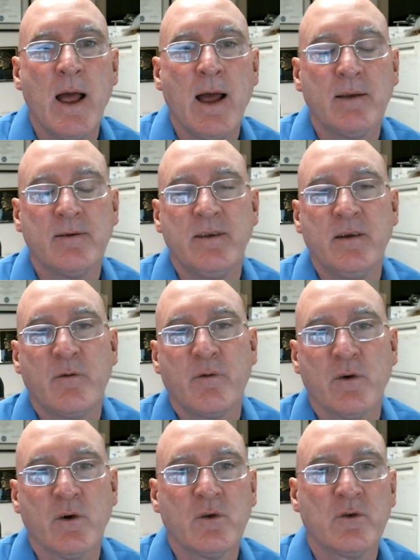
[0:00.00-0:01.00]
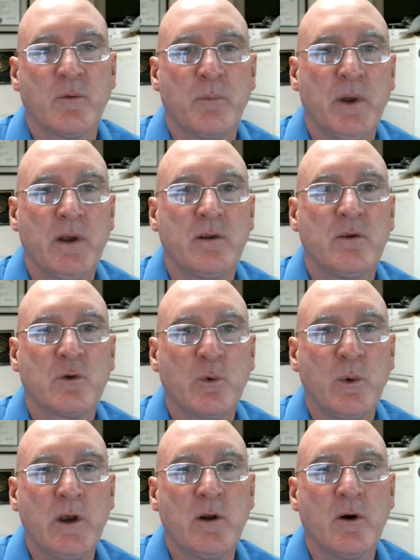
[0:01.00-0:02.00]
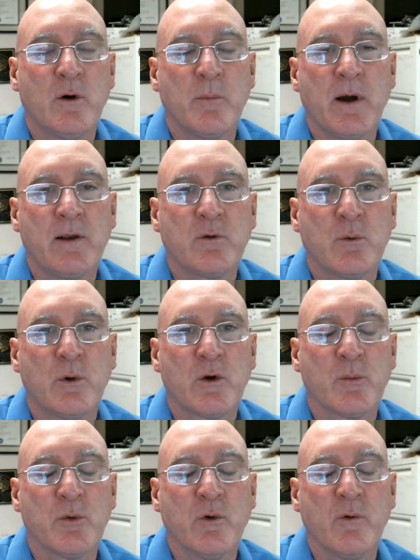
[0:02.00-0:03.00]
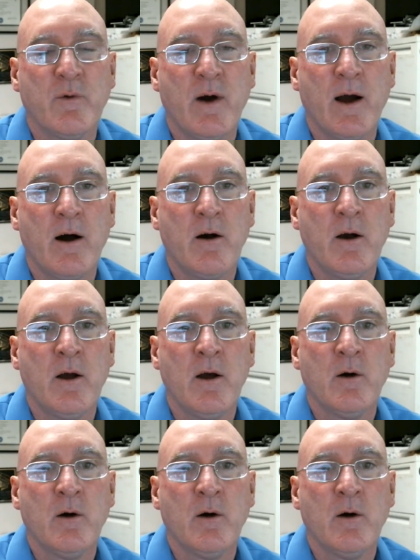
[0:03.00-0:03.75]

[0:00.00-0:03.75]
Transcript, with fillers: as the first pinned tweet on my Twitter profile,